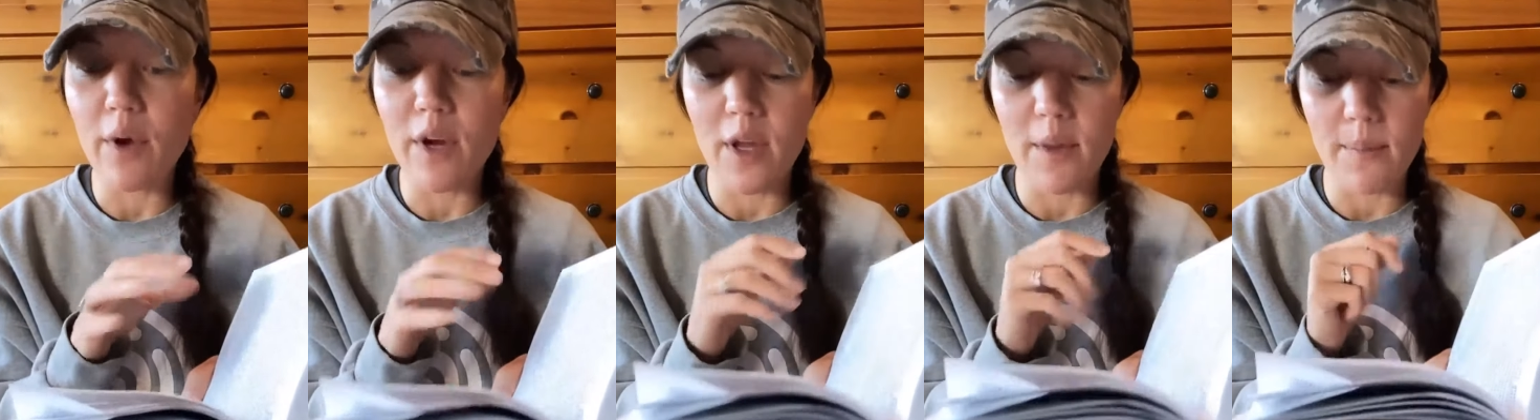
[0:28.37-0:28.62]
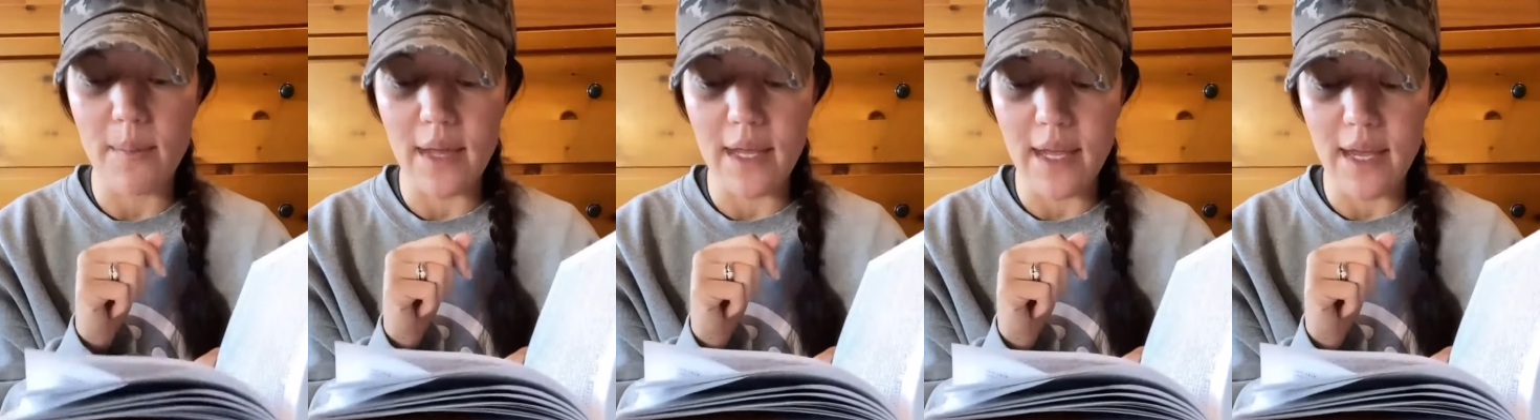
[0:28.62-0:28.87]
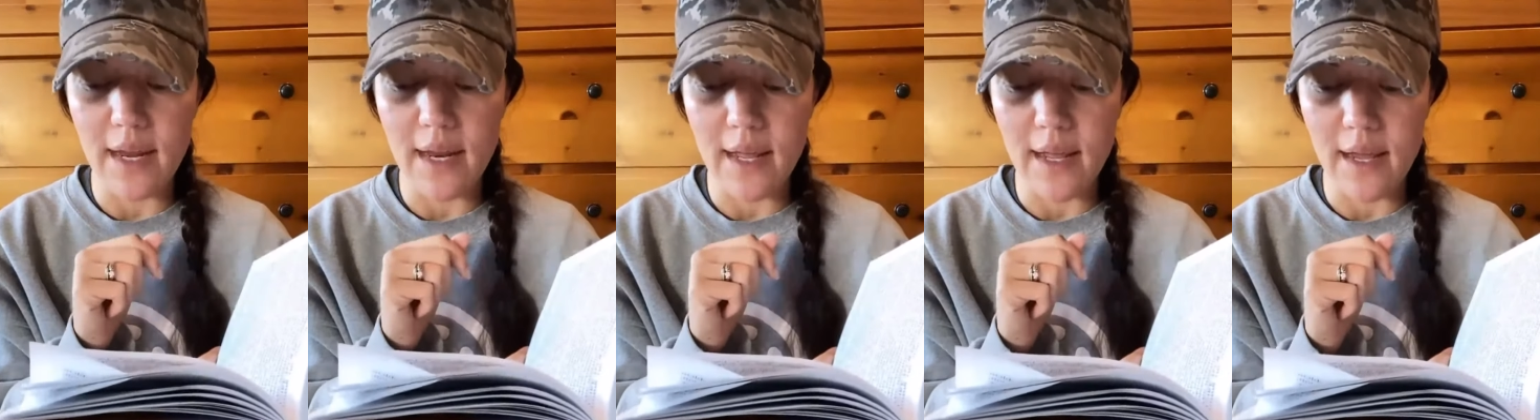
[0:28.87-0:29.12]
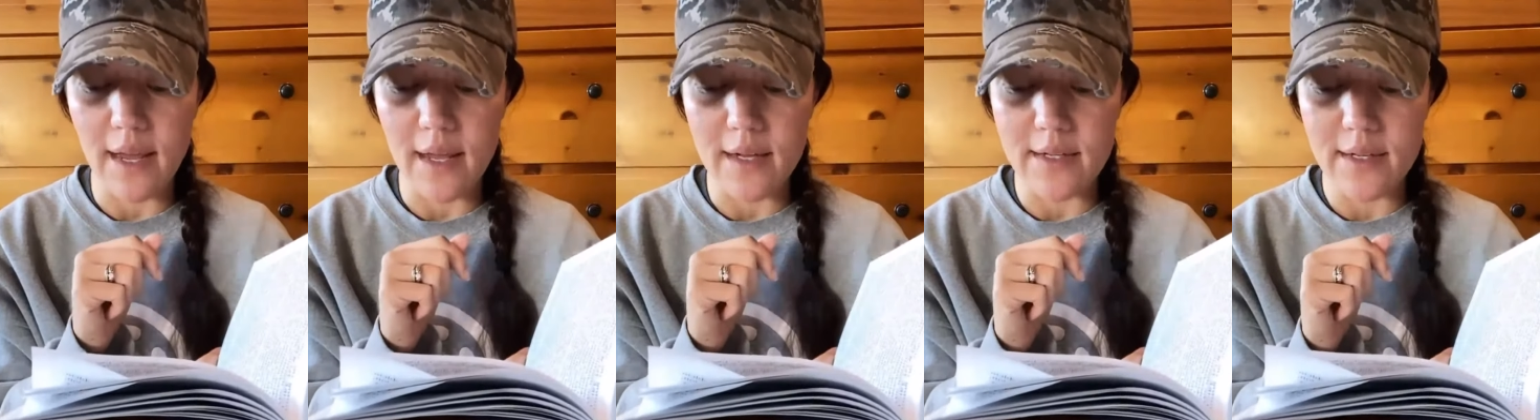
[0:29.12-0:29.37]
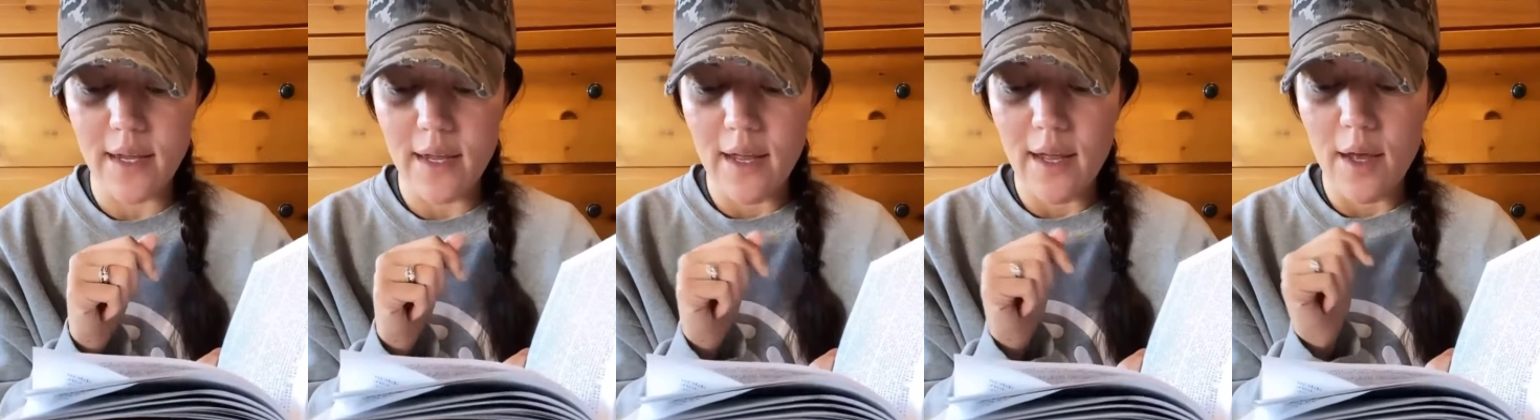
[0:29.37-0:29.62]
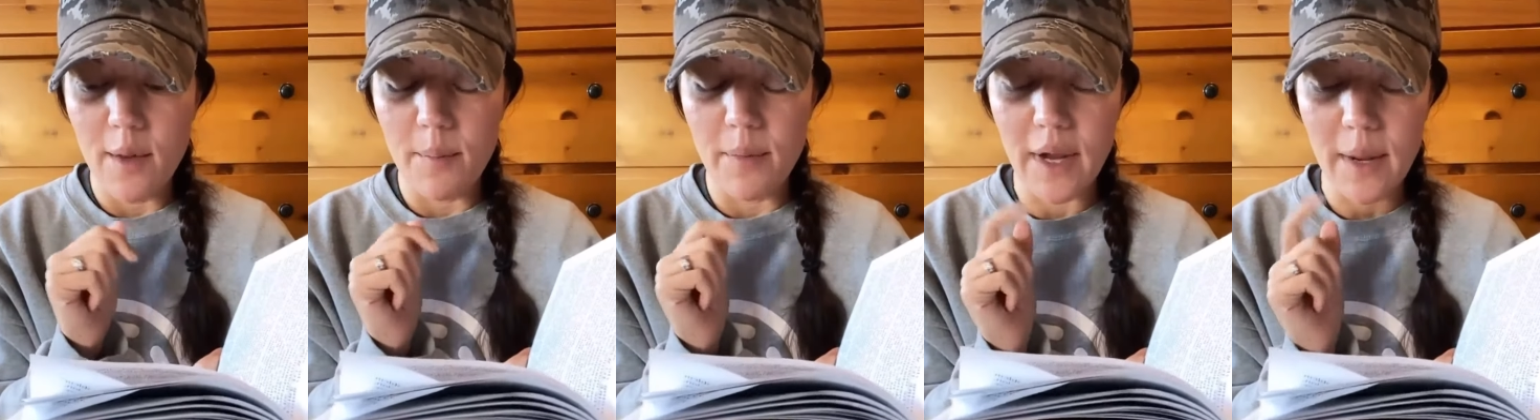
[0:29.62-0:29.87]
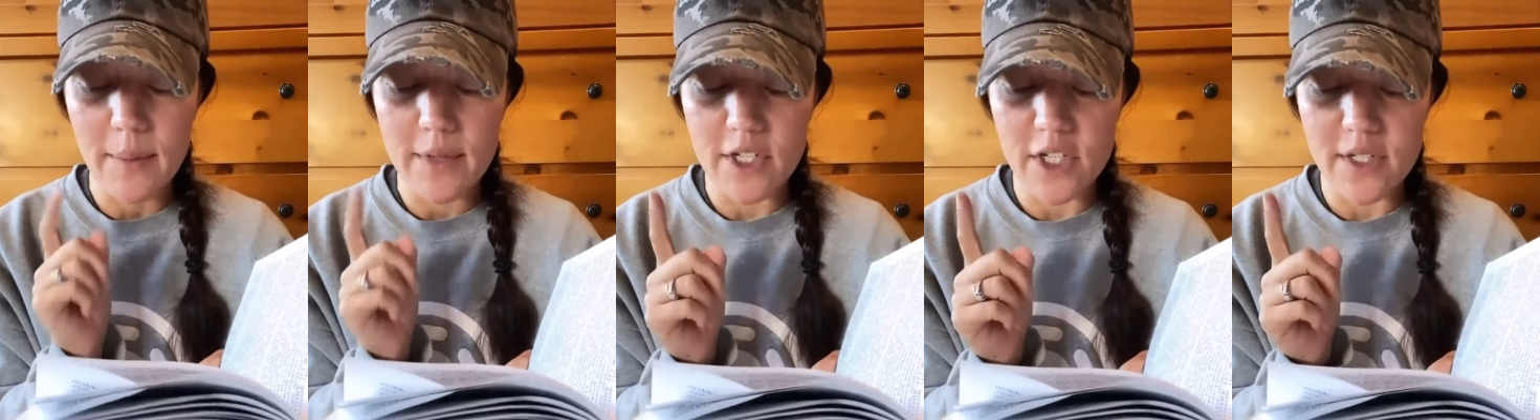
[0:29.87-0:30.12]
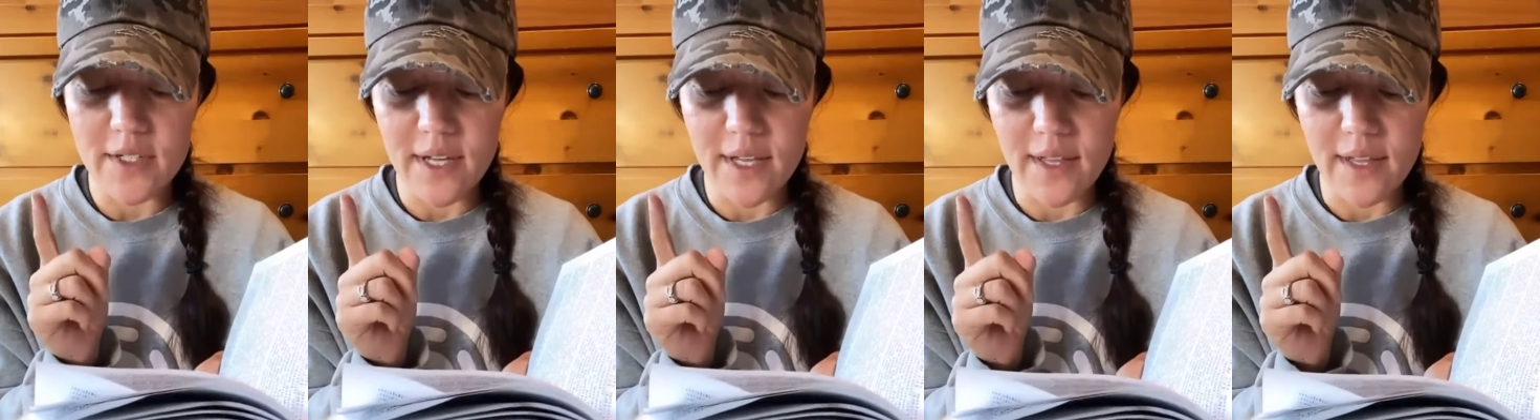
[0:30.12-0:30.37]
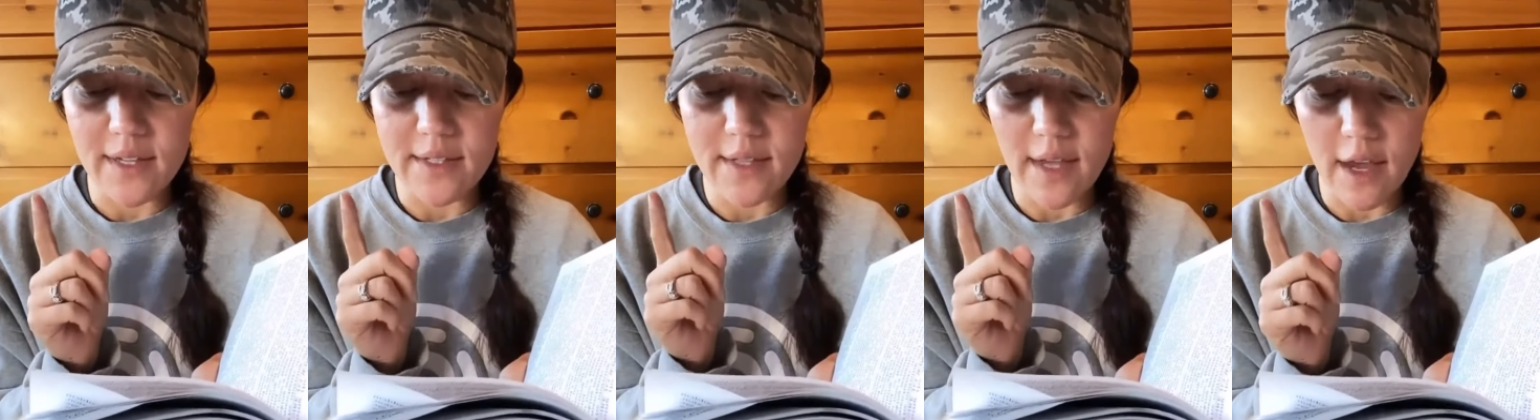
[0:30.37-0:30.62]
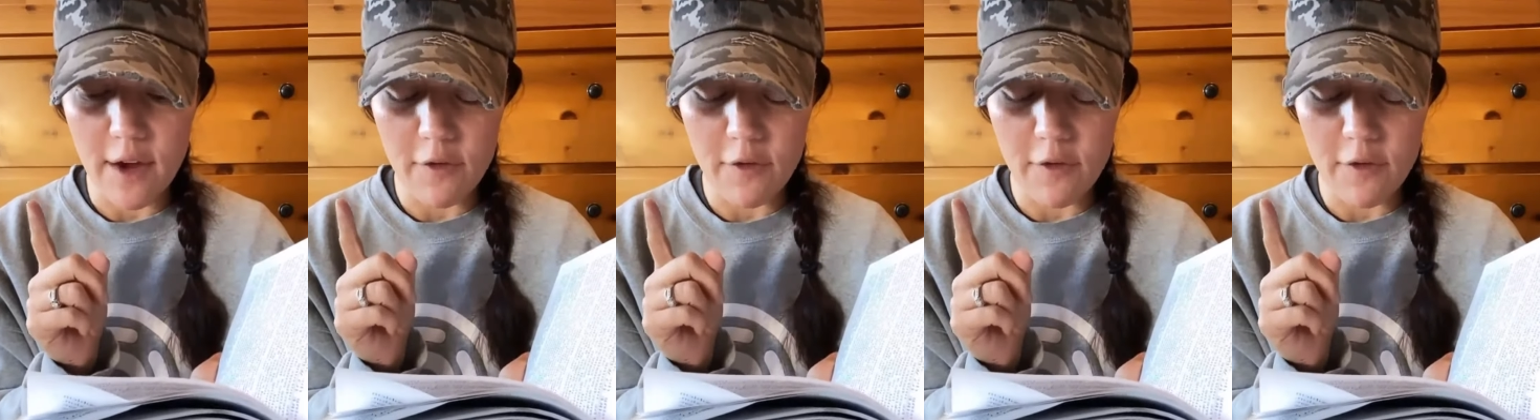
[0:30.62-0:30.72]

recommend getting it, but I would just say this.